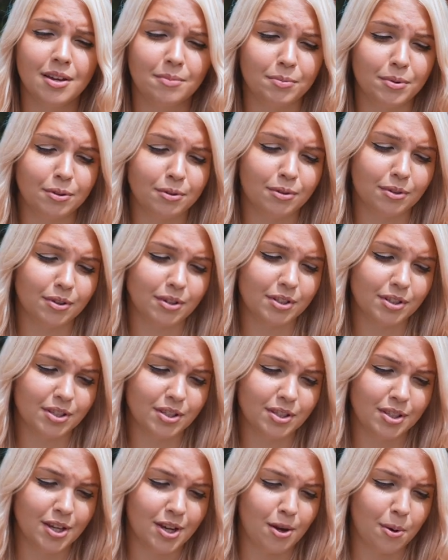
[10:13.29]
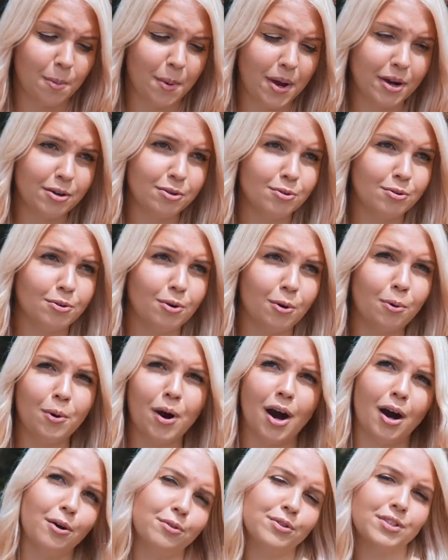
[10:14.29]
because when you go
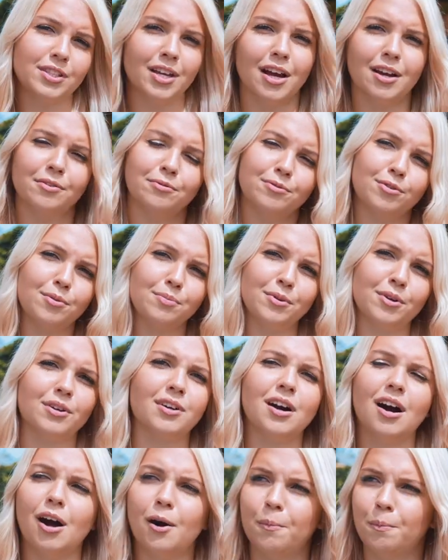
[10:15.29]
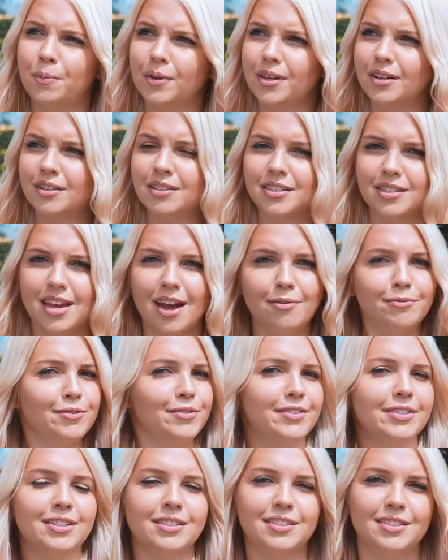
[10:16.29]
outside from your complex,
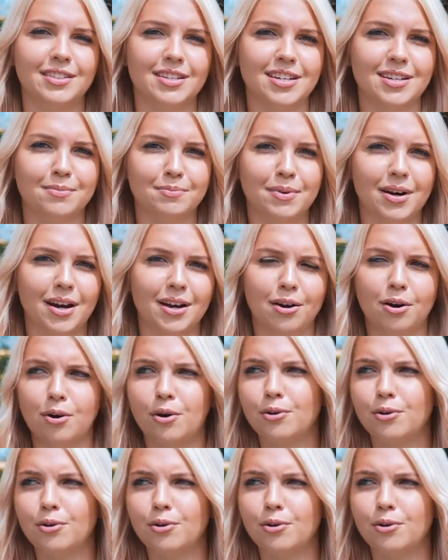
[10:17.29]
everything is nearby,